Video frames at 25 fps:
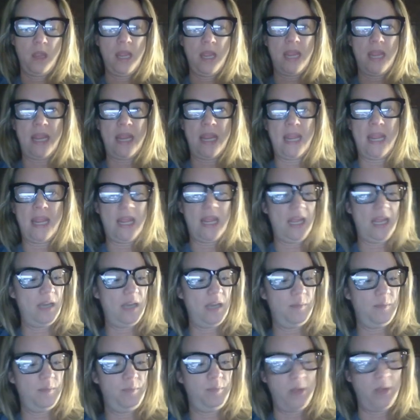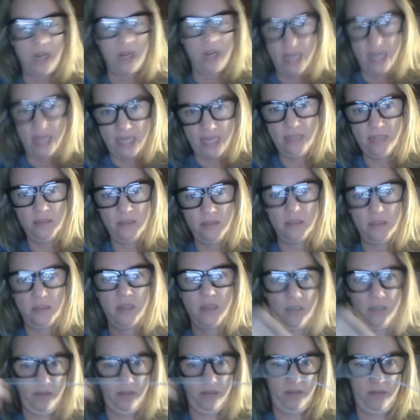and plug it in
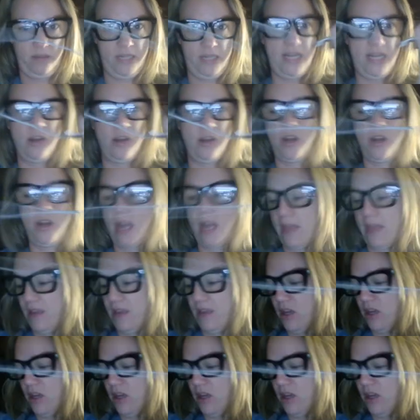here. And then you're